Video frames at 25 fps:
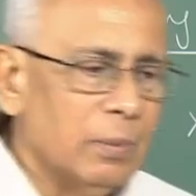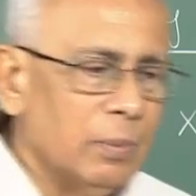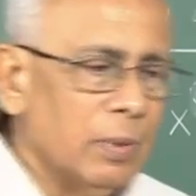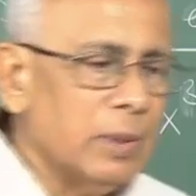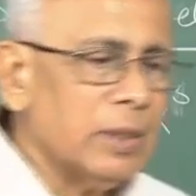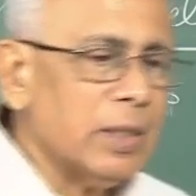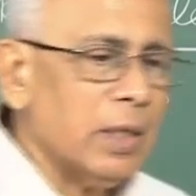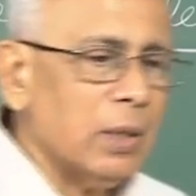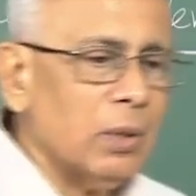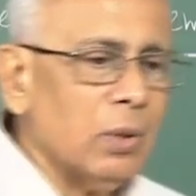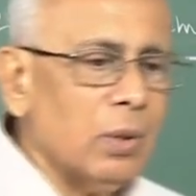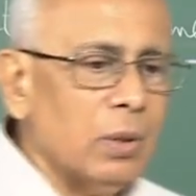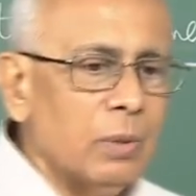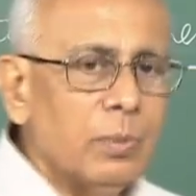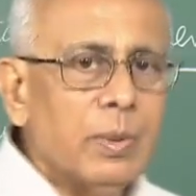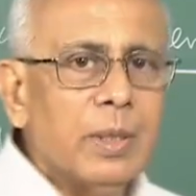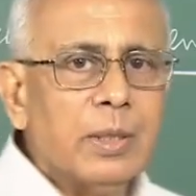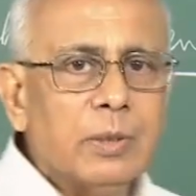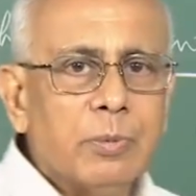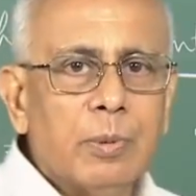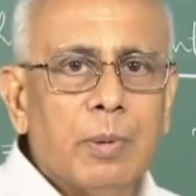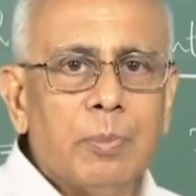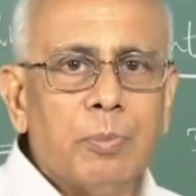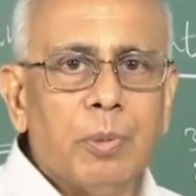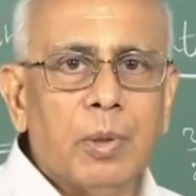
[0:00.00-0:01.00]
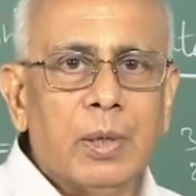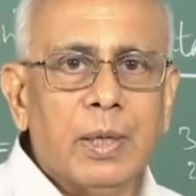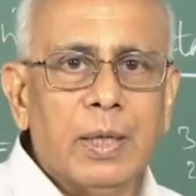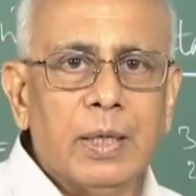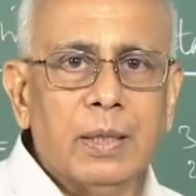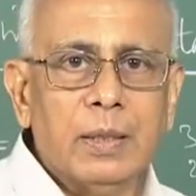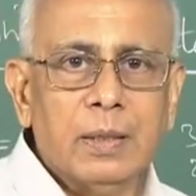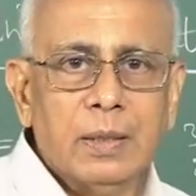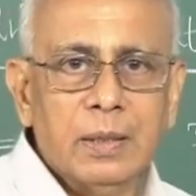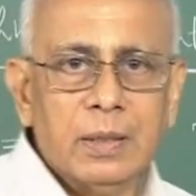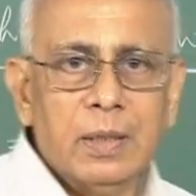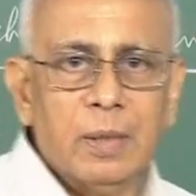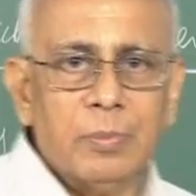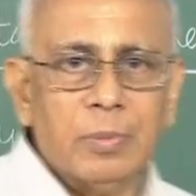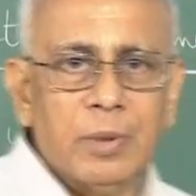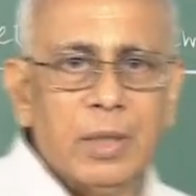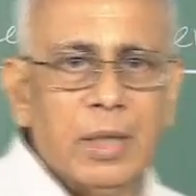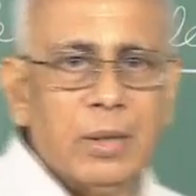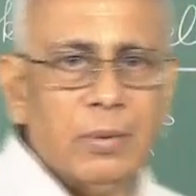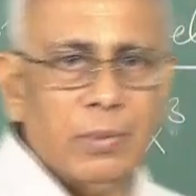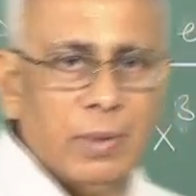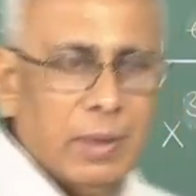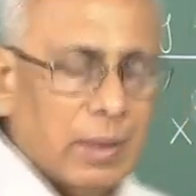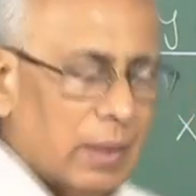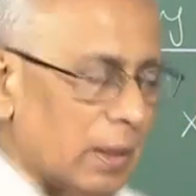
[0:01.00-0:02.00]
which can always be put in
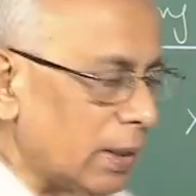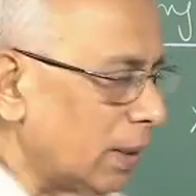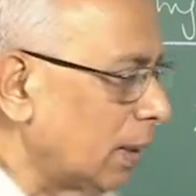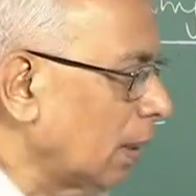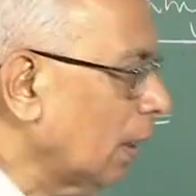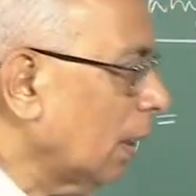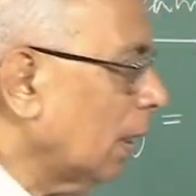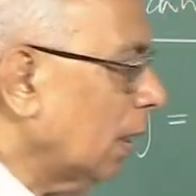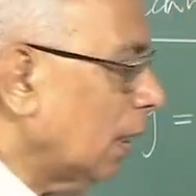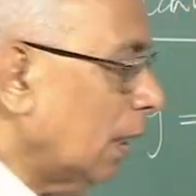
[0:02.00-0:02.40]
subsequently.